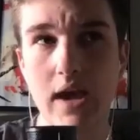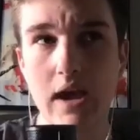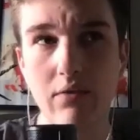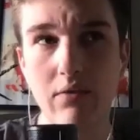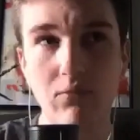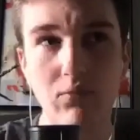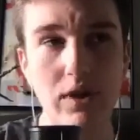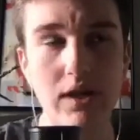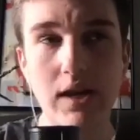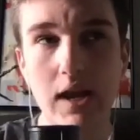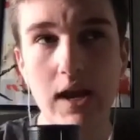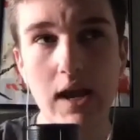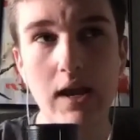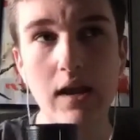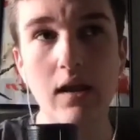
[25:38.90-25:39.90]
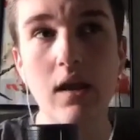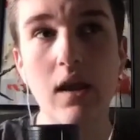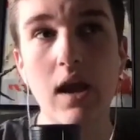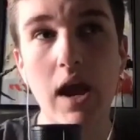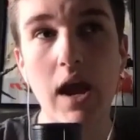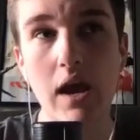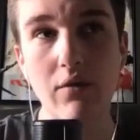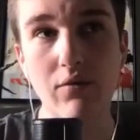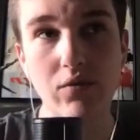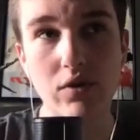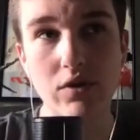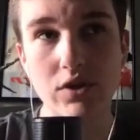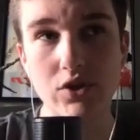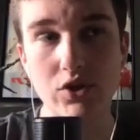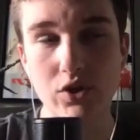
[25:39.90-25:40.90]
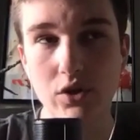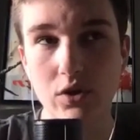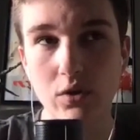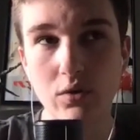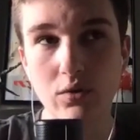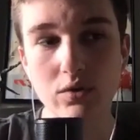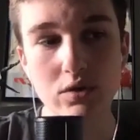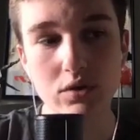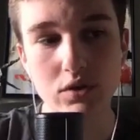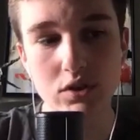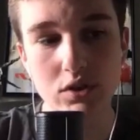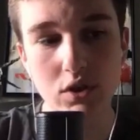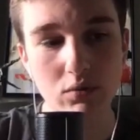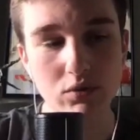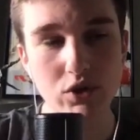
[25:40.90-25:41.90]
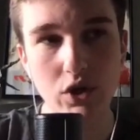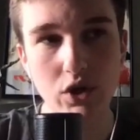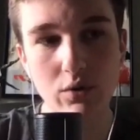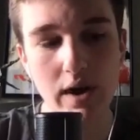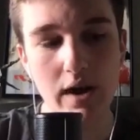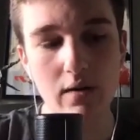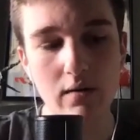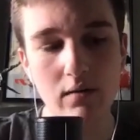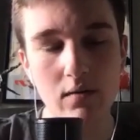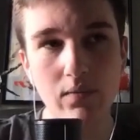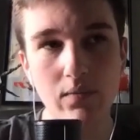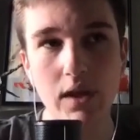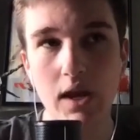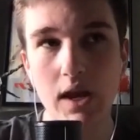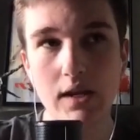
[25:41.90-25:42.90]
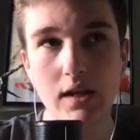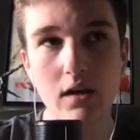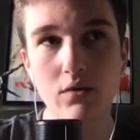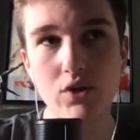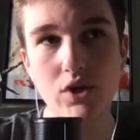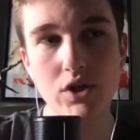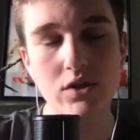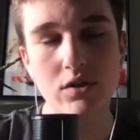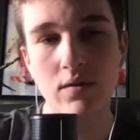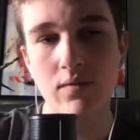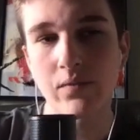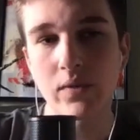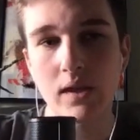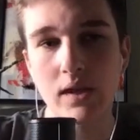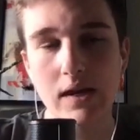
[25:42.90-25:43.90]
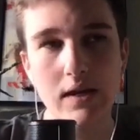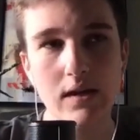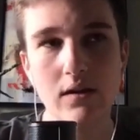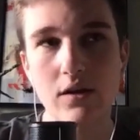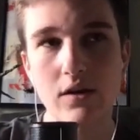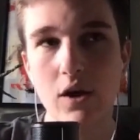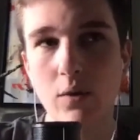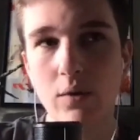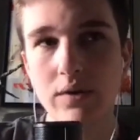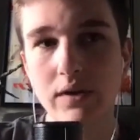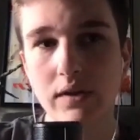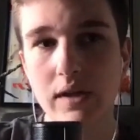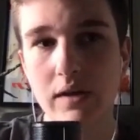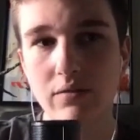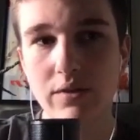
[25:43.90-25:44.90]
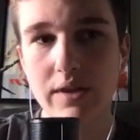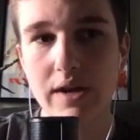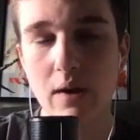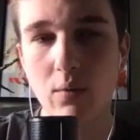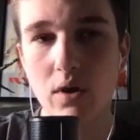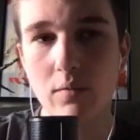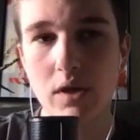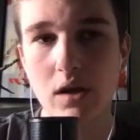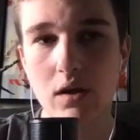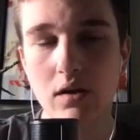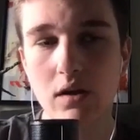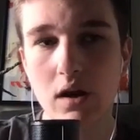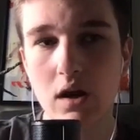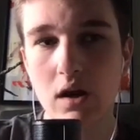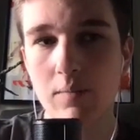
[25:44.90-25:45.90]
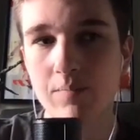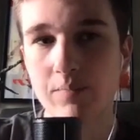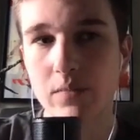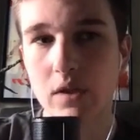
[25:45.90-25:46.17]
been no backup plan. It's every day, head first at your goals, don't turn around. And, just kind of knowing the level that I want to be on.